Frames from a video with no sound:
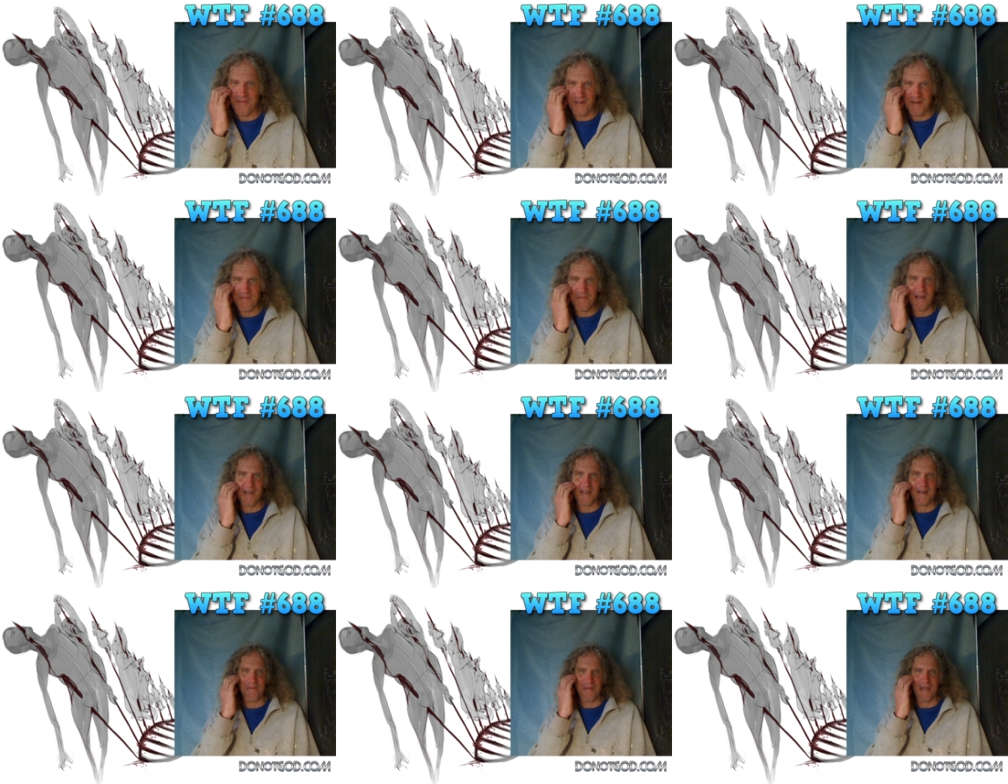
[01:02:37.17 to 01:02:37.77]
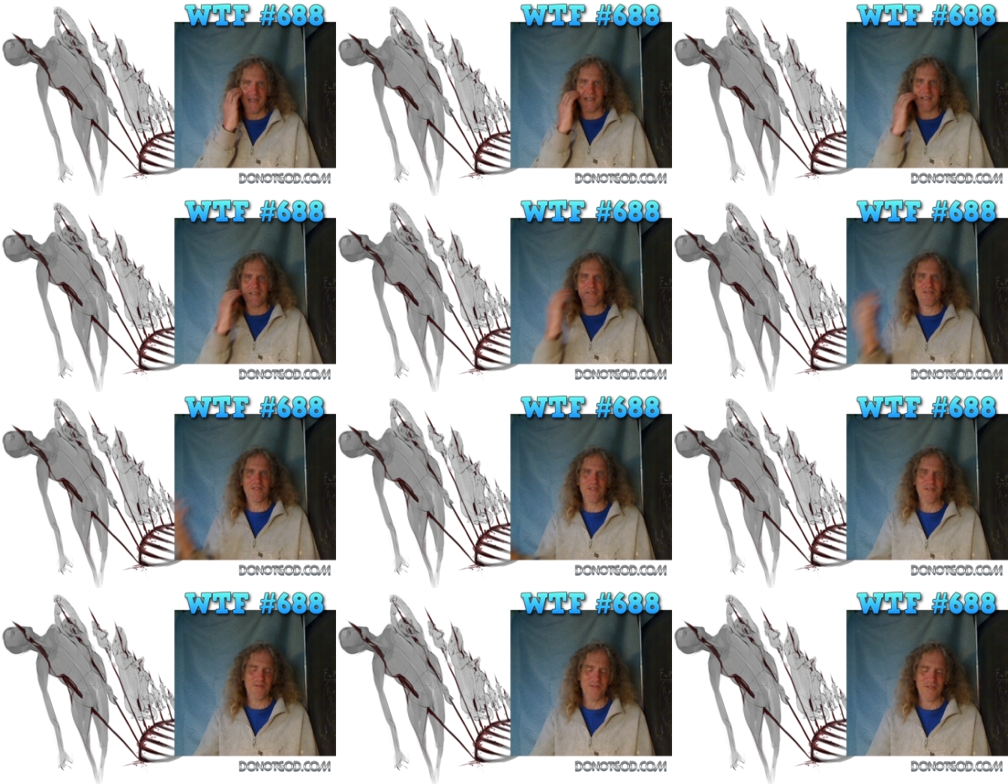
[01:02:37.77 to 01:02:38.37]
whatever. I'm not going to make
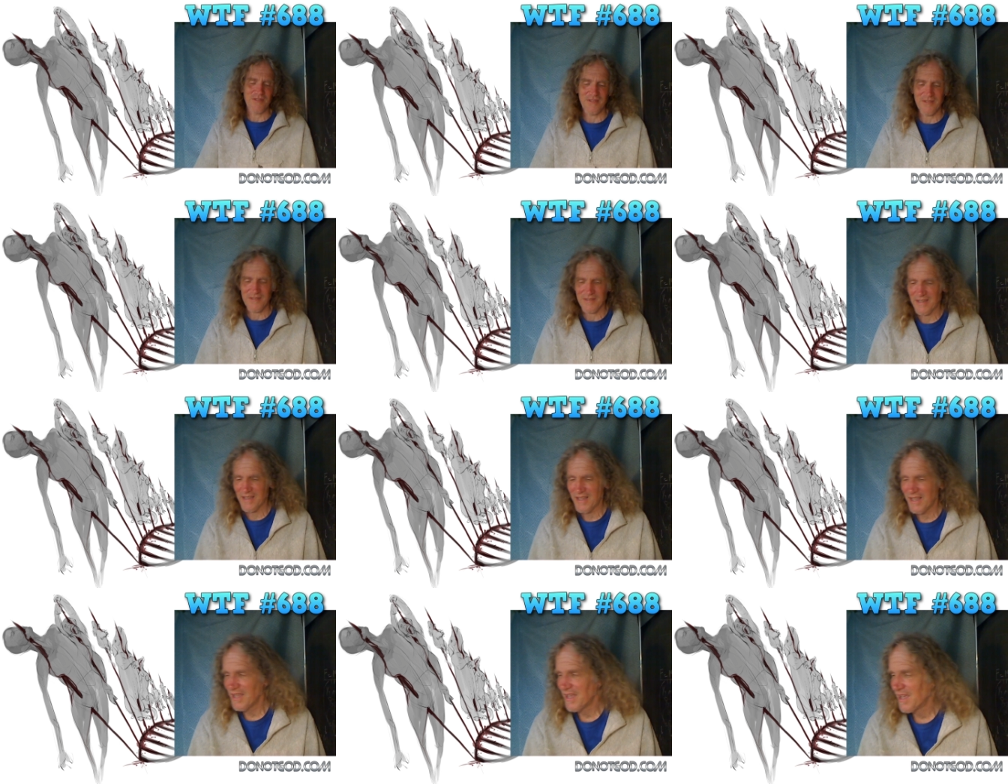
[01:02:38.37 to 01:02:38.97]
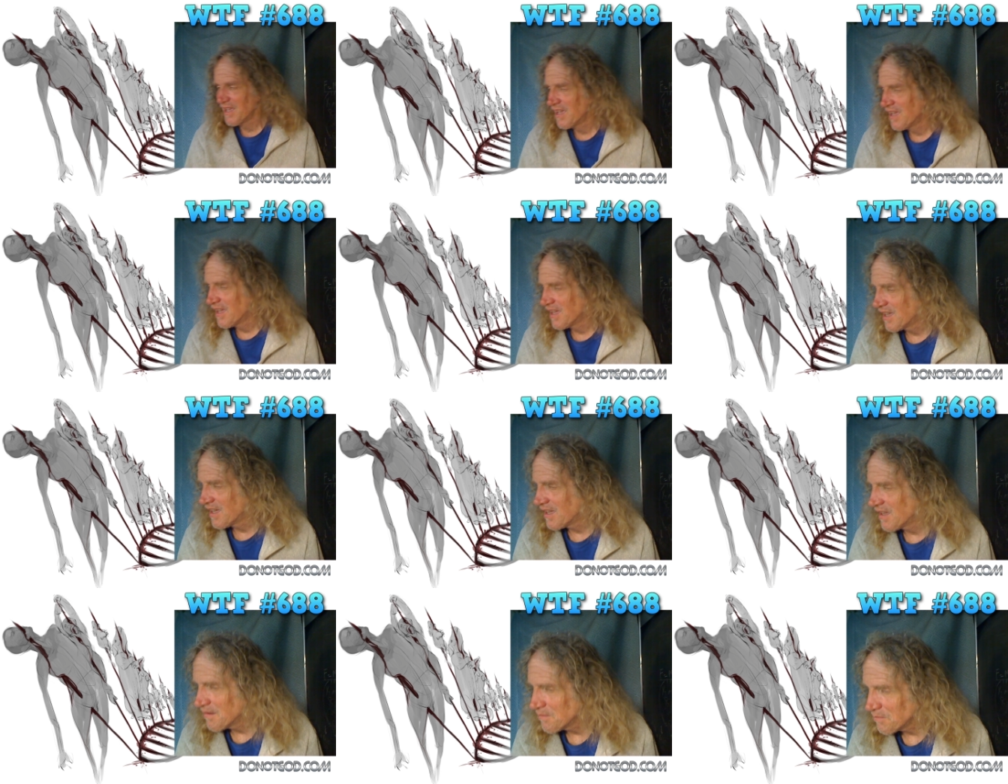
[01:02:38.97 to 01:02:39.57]
excuses.
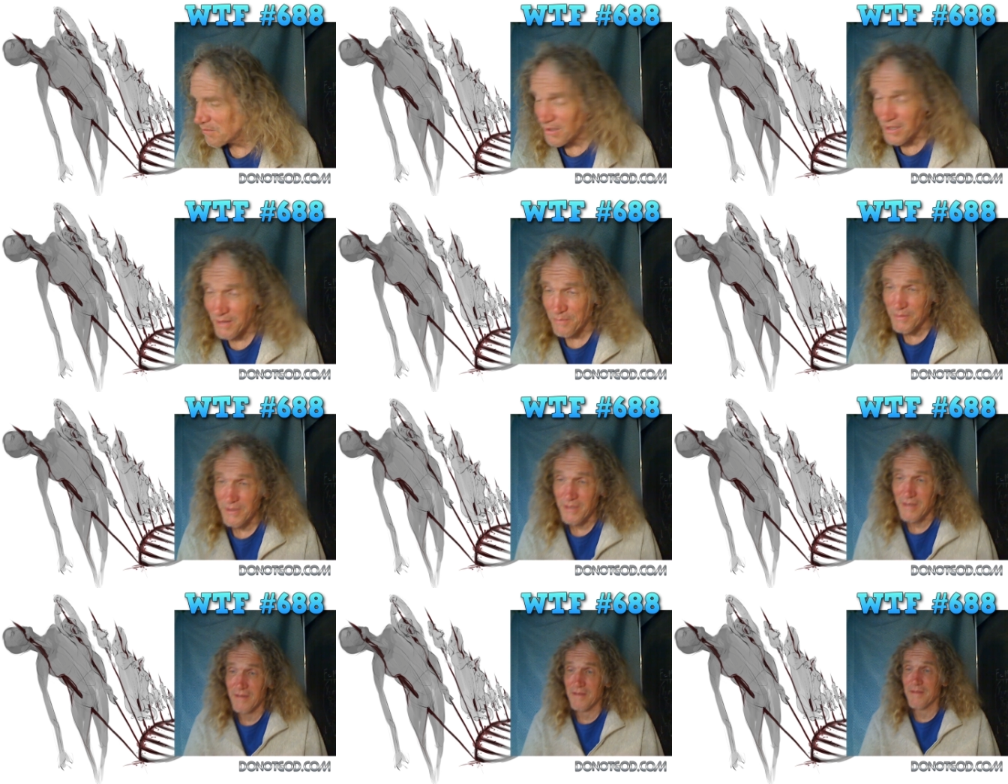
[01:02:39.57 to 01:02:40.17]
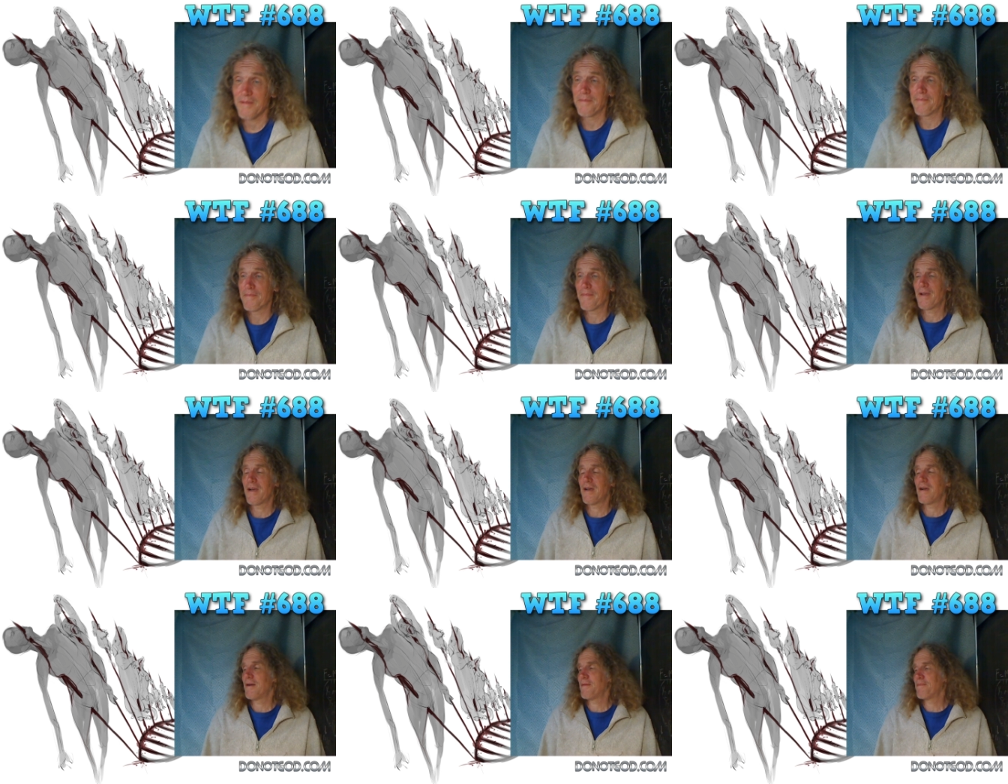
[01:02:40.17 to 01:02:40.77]
Well, I will.
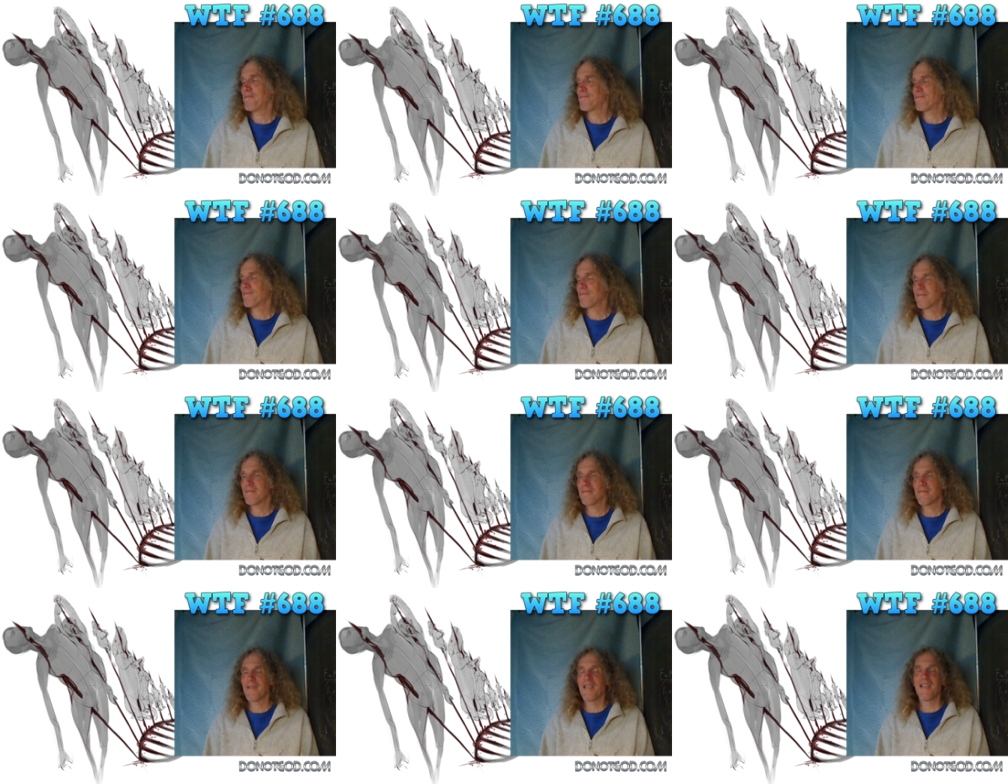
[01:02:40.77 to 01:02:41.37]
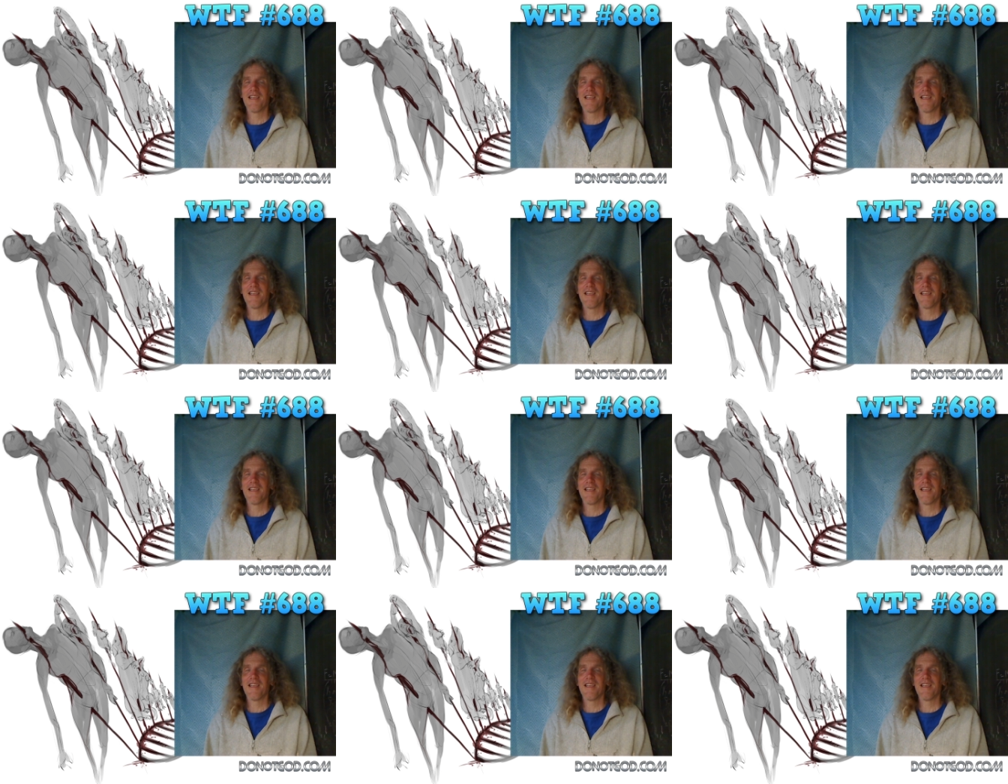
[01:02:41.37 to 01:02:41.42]
Um,